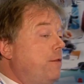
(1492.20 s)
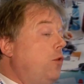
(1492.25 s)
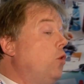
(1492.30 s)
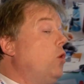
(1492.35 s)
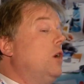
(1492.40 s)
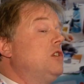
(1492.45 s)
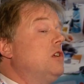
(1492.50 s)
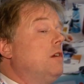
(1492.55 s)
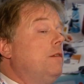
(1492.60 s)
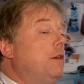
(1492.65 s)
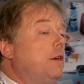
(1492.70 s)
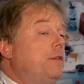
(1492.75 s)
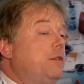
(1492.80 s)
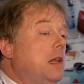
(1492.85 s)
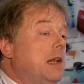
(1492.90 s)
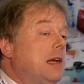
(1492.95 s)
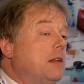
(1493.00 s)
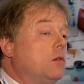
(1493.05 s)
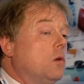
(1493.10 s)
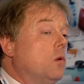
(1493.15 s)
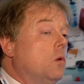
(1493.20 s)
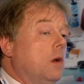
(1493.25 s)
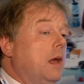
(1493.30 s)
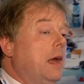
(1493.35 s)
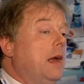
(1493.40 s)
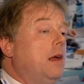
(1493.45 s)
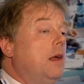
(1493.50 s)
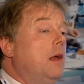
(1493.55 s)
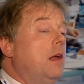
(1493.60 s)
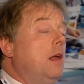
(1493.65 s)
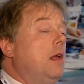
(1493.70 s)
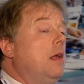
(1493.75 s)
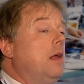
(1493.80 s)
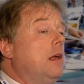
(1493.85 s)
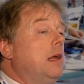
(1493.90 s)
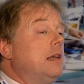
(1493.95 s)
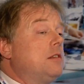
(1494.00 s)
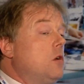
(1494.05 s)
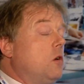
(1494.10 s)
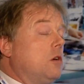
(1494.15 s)
450, let's call it,
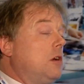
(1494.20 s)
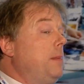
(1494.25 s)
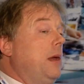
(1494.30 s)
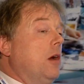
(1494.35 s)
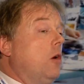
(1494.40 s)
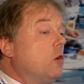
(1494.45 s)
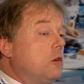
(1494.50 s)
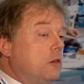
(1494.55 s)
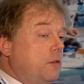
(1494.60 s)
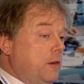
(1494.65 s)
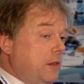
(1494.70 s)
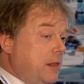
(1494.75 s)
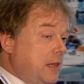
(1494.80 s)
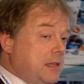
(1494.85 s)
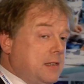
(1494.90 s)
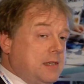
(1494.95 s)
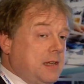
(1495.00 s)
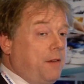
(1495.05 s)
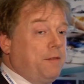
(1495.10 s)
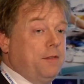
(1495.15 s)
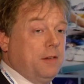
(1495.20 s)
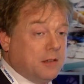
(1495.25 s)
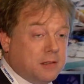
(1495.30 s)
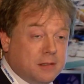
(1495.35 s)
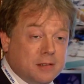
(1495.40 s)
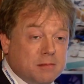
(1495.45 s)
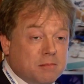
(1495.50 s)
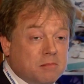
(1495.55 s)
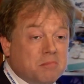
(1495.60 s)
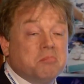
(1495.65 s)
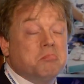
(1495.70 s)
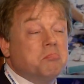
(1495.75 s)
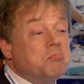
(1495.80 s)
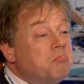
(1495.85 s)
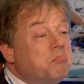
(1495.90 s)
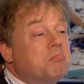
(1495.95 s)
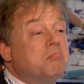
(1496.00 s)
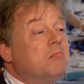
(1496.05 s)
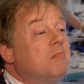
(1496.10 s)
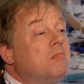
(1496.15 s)
it's not going to be Oxford that suffers.
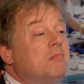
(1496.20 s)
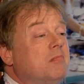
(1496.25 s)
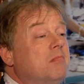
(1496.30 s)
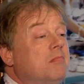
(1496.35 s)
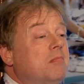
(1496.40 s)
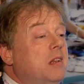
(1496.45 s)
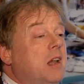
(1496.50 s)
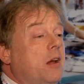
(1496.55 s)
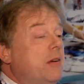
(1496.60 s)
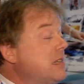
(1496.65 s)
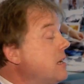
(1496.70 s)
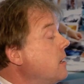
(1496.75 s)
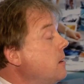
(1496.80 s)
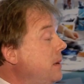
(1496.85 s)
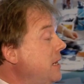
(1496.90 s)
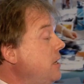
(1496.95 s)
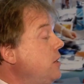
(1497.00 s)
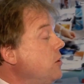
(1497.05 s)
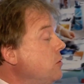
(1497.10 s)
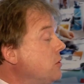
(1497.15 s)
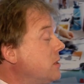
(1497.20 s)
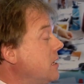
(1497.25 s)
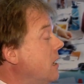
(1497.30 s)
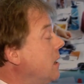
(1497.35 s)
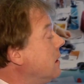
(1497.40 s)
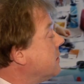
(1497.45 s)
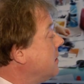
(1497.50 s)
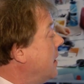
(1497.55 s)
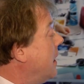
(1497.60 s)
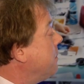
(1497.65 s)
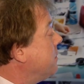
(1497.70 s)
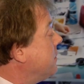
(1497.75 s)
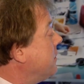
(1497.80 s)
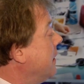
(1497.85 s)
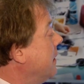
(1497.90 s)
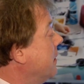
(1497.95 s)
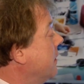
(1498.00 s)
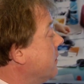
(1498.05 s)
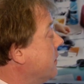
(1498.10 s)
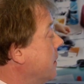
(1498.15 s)
You know, it's going to be new
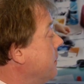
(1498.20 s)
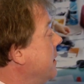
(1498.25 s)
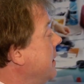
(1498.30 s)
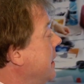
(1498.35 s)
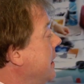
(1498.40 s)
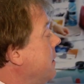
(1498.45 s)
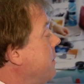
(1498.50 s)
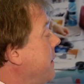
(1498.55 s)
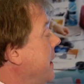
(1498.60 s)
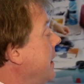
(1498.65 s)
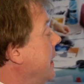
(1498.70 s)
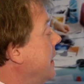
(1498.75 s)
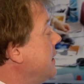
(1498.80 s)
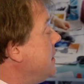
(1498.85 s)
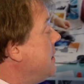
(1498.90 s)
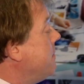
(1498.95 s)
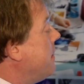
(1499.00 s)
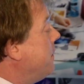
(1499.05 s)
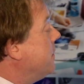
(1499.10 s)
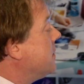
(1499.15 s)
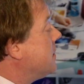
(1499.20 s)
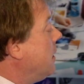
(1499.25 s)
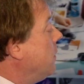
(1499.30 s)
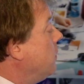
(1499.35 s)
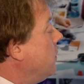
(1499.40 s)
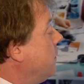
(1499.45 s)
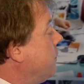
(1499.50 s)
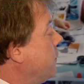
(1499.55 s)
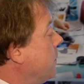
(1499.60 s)
startups and some of the independent HE members. I would